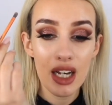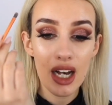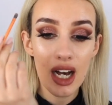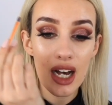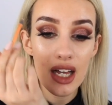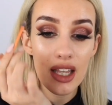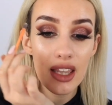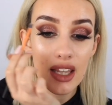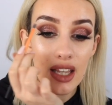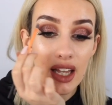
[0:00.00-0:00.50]

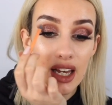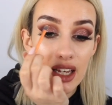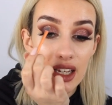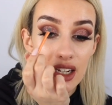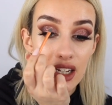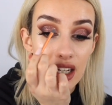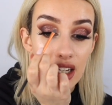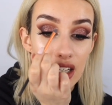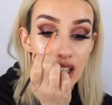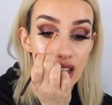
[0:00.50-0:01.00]
and
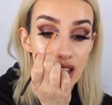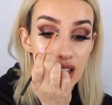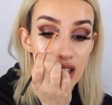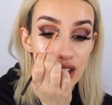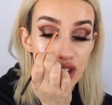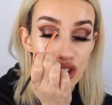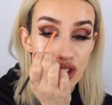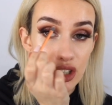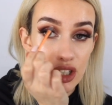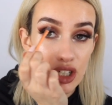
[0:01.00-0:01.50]
then
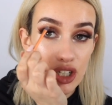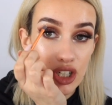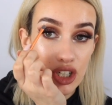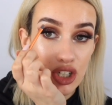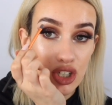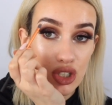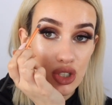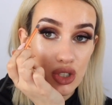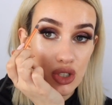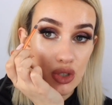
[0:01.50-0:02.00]
literally you can
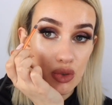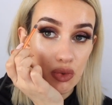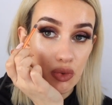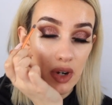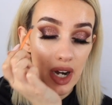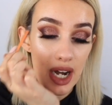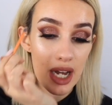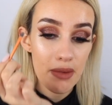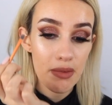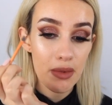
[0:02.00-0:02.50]
just
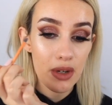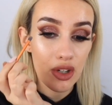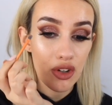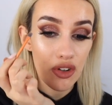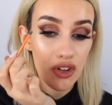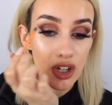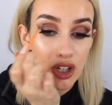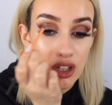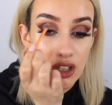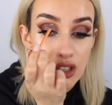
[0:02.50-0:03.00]
swipe
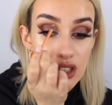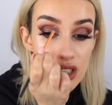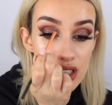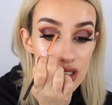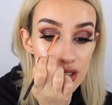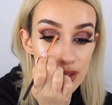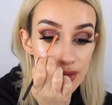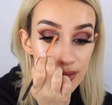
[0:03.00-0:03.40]
across.